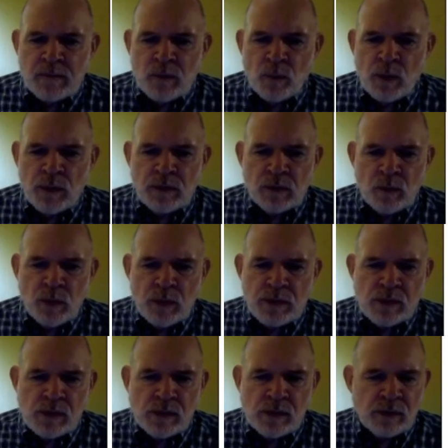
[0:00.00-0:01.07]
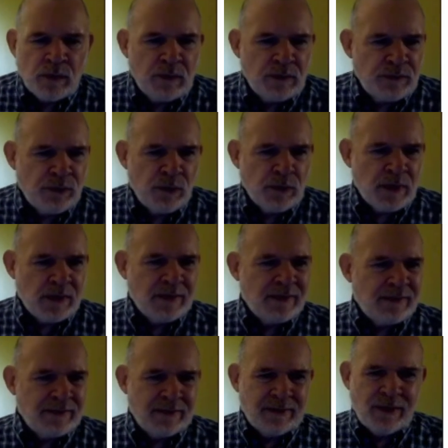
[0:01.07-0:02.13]
When you're turning
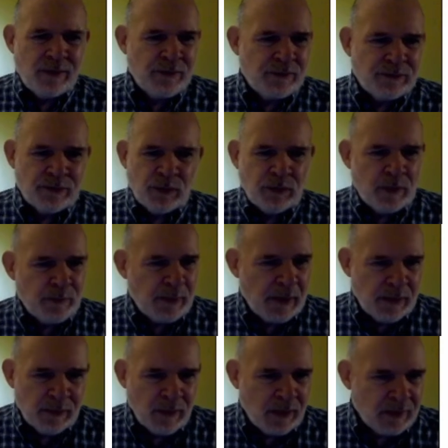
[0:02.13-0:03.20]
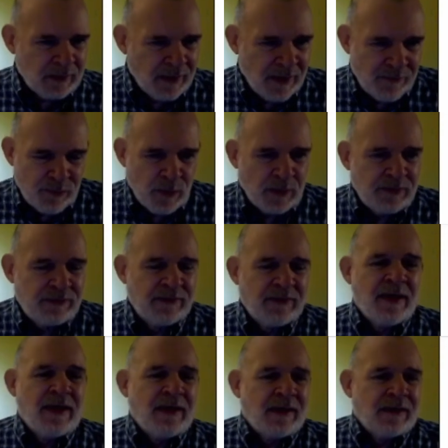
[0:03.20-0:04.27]
the circuit breaker on and off, which
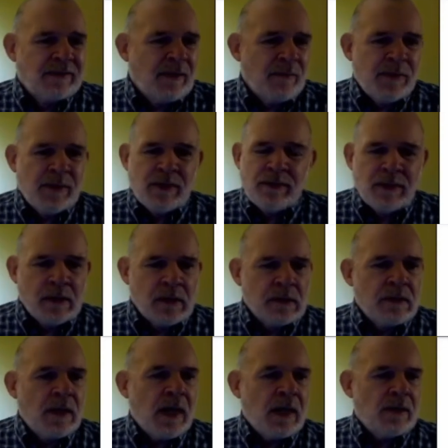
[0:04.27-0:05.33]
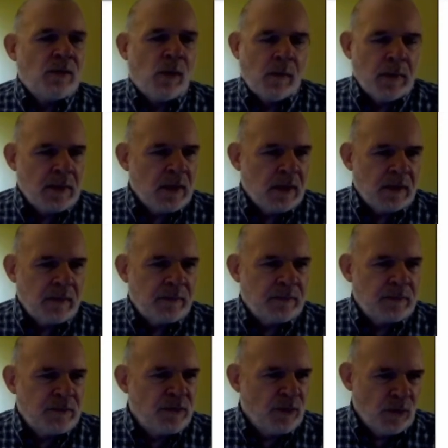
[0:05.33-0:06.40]
something you're not normally going to
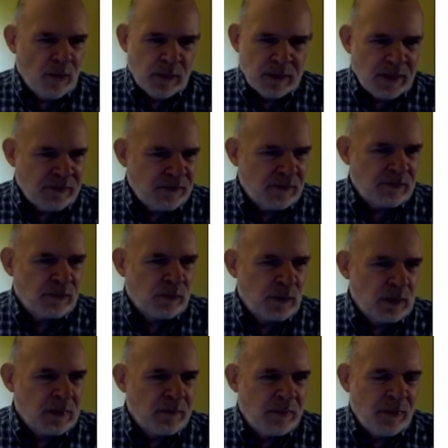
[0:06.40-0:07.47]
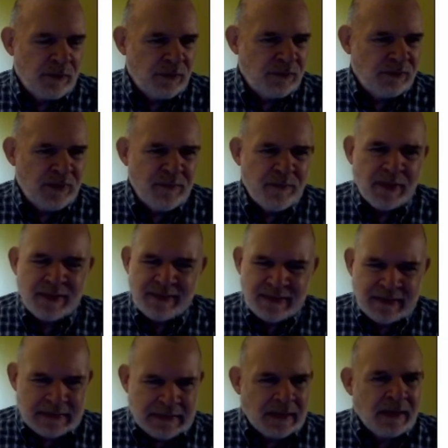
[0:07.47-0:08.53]
do unless there's a real emergency, but
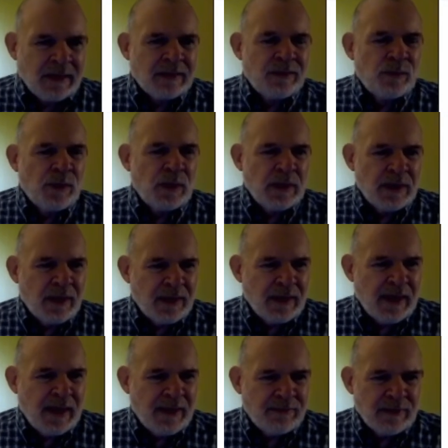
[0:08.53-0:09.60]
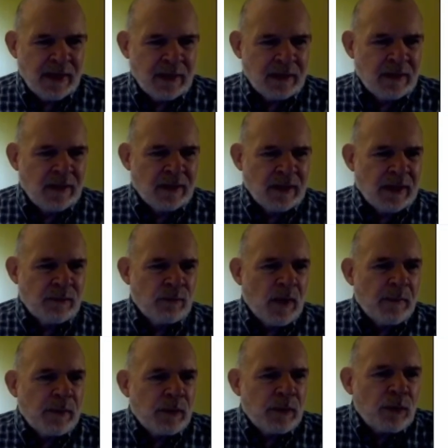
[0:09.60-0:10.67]
you really ought to have like
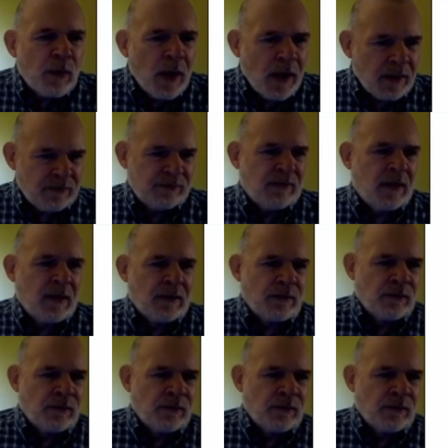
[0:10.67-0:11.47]
rubber Crocs on or